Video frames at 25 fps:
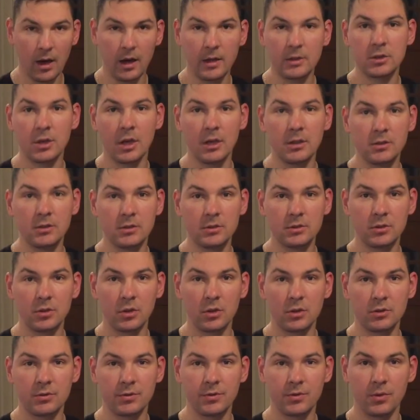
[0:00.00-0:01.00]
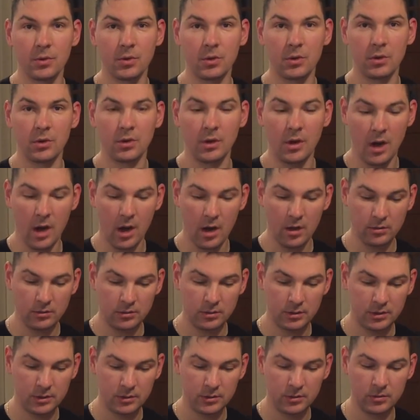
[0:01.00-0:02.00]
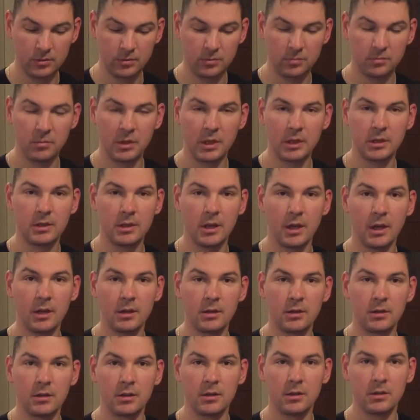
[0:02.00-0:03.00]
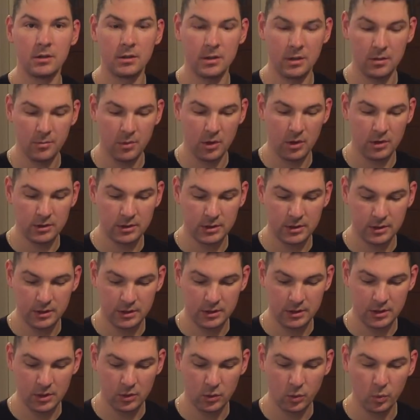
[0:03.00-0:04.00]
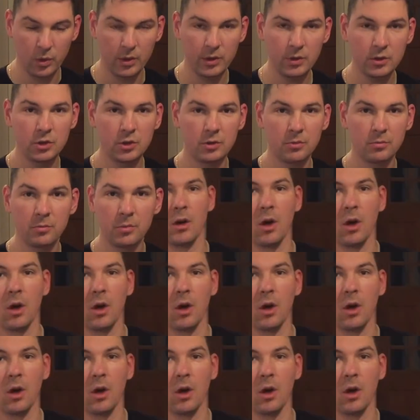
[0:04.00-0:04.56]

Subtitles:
I tried to search for how to maintain the Lewmar 16 winch,